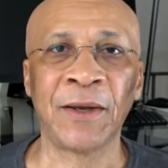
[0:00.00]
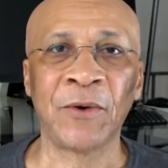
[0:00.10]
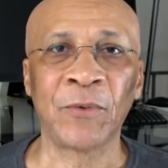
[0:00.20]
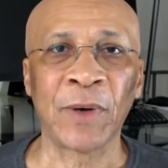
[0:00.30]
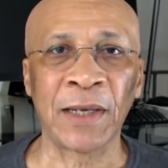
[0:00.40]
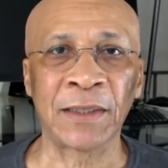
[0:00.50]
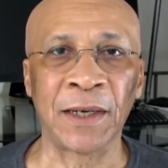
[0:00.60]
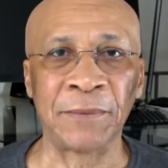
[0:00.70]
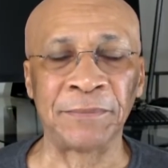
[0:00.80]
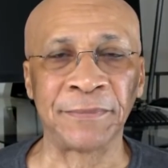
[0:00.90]

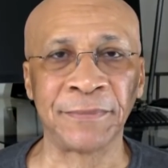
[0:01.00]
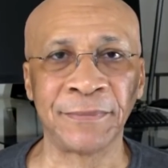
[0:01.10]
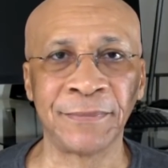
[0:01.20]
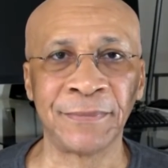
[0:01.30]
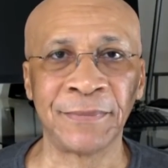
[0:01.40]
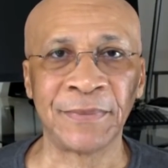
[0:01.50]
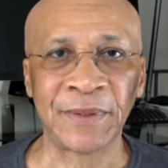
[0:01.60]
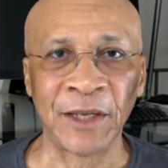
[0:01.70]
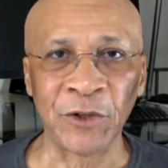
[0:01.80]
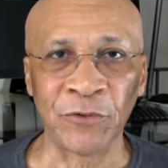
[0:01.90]
welcome.
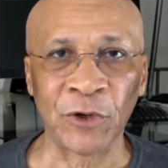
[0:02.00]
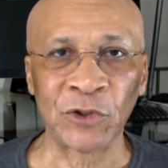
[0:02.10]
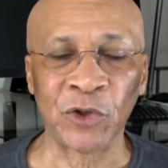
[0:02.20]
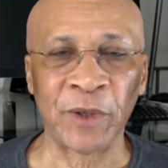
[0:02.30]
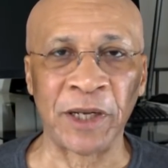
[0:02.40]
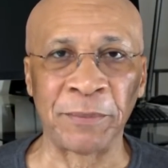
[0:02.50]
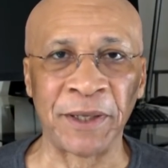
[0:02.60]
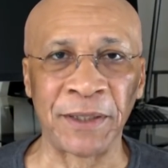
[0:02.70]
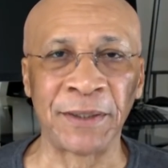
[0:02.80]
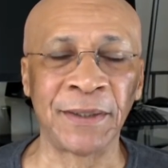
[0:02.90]
Thank you for joining
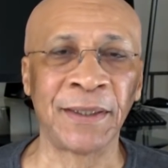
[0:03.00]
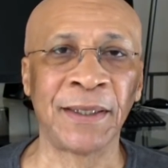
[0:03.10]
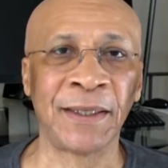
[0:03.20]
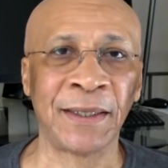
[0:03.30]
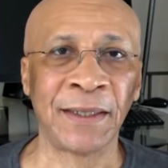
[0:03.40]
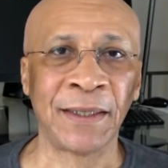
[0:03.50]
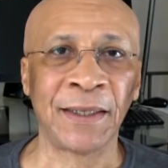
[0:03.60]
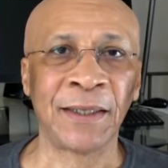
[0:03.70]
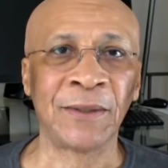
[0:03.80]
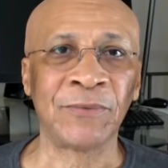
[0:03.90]
me.
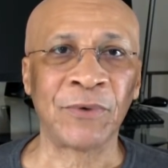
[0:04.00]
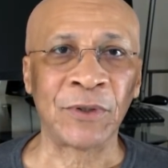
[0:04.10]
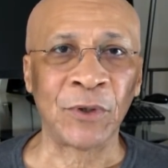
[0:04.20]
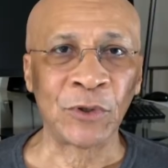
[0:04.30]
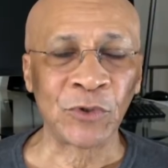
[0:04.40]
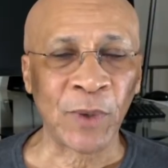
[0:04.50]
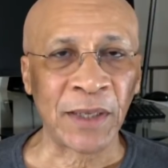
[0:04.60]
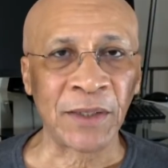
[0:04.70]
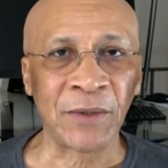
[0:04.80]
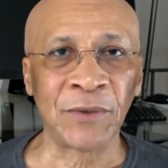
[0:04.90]
For those who are
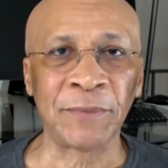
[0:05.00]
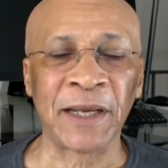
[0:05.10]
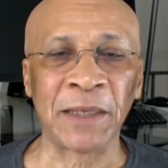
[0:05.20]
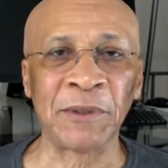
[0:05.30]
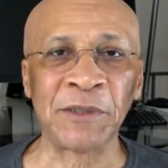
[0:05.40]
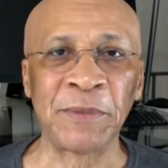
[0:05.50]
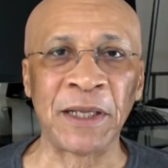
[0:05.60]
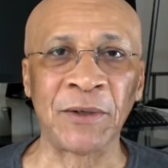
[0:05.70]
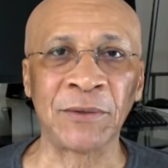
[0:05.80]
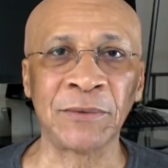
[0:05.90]
new, my name is
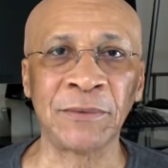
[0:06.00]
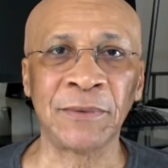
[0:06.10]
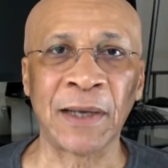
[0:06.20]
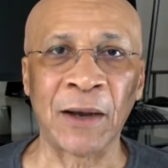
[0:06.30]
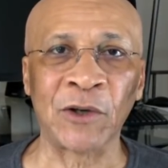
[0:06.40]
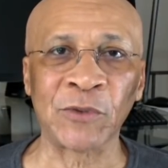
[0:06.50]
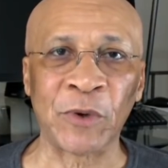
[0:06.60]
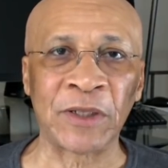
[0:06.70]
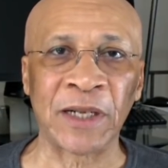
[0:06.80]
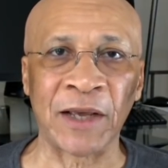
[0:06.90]
Milu. I was
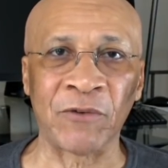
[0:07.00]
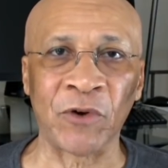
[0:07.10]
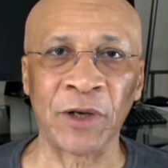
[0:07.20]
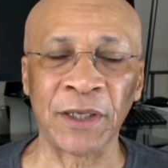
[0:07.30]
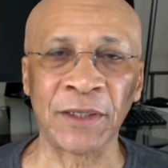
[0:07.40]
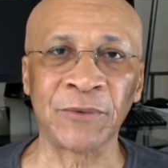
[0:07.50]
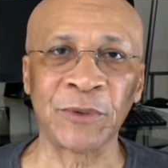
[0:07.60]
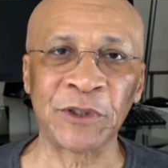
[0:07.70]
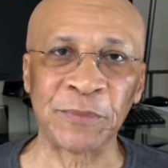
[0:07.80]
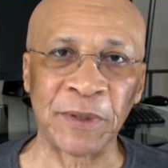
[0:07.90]
born clairvoyant,
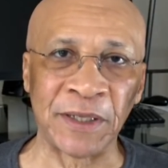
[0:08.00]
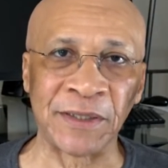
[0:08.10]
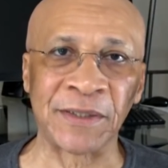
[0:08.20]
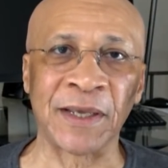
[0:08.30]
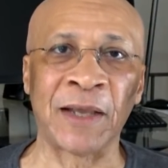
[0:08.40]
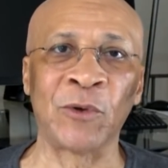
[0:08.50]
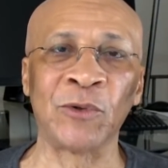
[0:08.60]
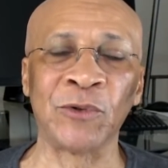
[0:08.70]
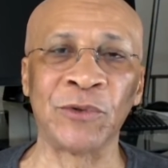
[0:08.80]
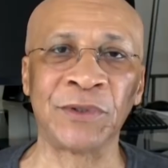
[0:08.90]
which means I don't
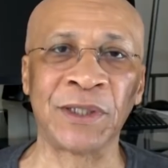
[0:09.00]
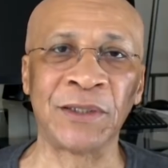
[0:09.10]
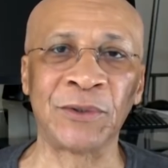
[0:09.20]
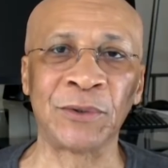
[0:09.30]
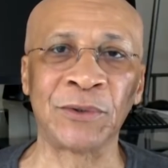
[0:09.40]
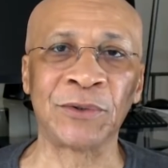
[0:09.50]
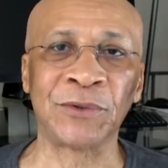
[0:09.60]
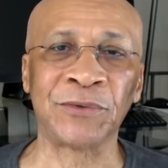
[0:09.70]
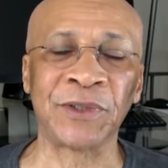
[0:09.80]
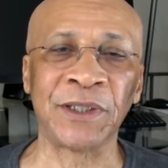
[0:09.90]
use any tools to
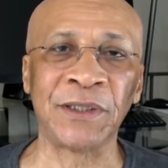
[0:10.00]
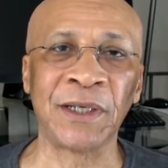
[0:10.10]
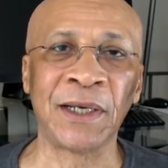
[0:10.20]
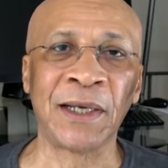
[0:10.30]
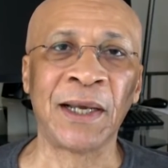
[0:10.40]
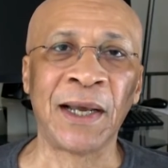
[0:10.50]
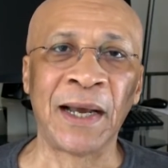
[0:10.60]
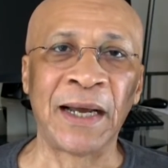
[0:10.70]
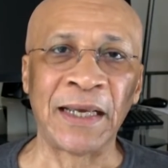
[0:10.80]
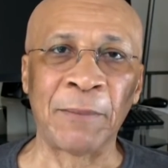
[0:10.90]
read.
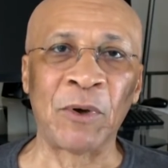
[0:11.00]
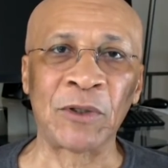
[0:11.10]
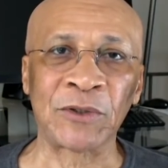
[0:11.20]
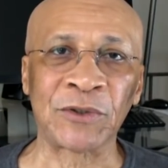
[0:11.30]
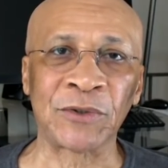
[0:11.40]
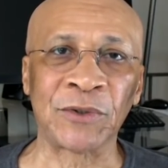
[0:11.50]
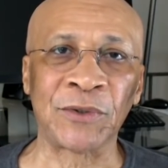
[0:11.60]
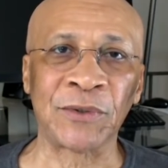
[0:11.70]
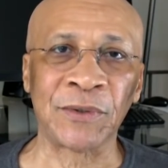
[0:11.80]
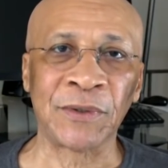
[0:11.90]
I am
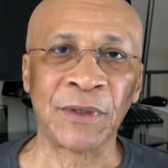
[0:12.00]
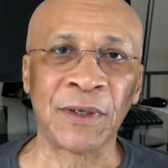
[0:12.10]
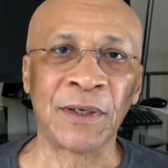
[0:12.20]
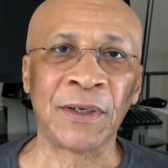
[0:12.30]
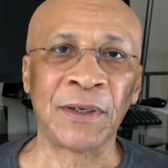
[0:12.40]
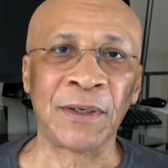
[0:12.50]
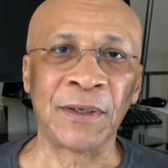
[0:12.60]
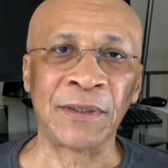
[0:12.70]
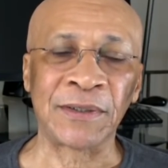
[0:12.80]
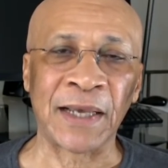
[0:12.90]
also
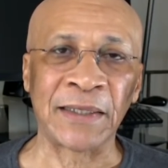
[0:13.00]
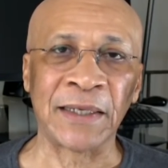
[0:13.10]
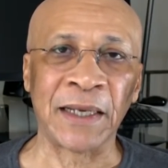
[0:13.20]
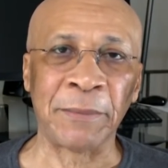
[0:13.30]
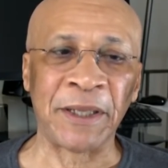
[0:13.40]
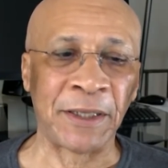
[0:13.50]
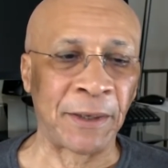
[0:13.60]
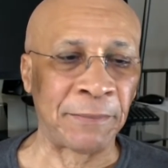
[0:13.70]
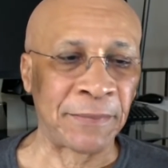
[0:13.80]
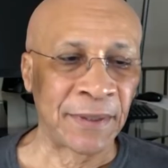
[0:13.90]
a psychic and a medium.